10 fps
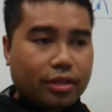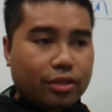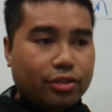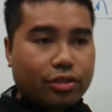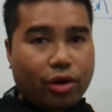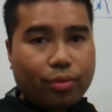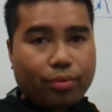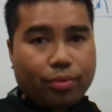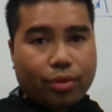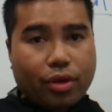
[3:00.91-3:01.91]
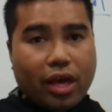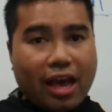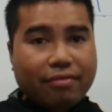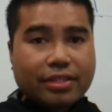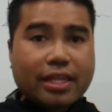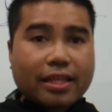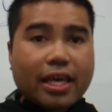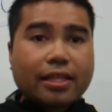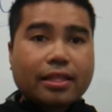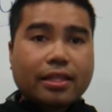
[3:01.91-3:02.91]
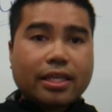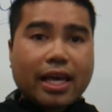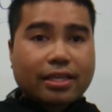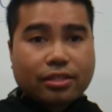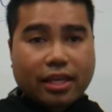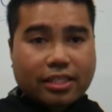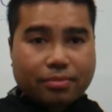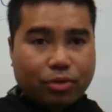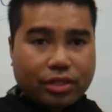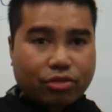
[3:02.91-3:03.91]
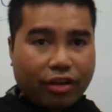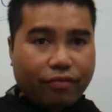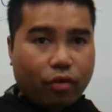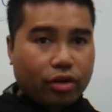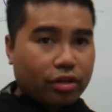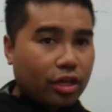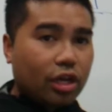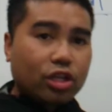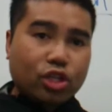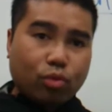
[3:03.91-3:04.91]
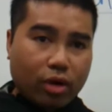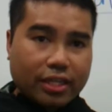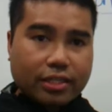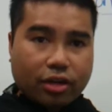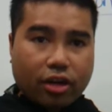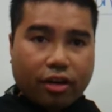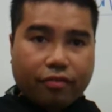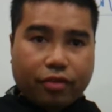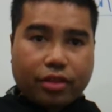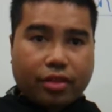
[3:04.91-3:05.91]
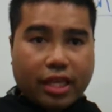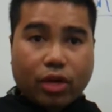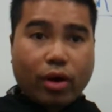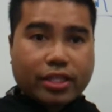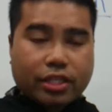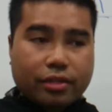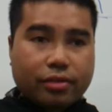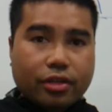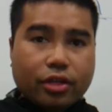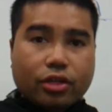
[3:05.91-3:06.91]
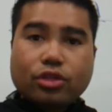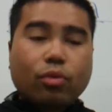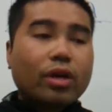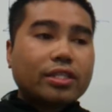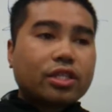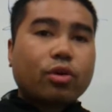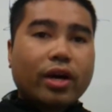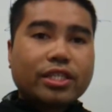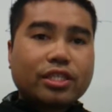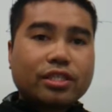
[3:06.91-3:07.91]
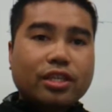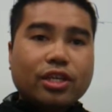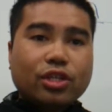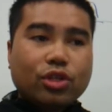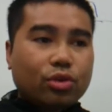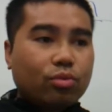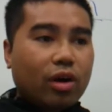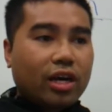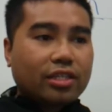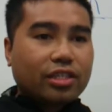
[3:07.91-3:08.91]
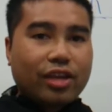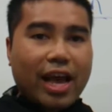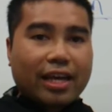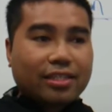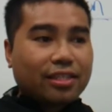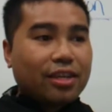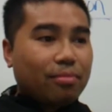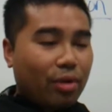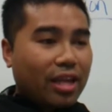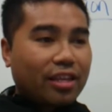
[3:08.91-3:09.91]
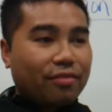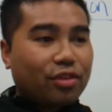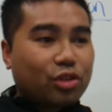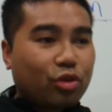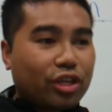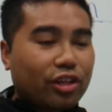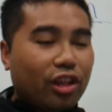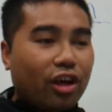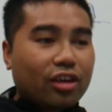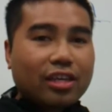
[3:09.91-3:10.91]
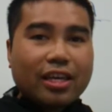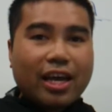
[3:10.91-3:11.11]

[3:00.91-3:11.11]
So, having said that, the exercise is pretty straightforward. You want to start off with the question. So what is the question you want to ask? Brent, if you're joining along,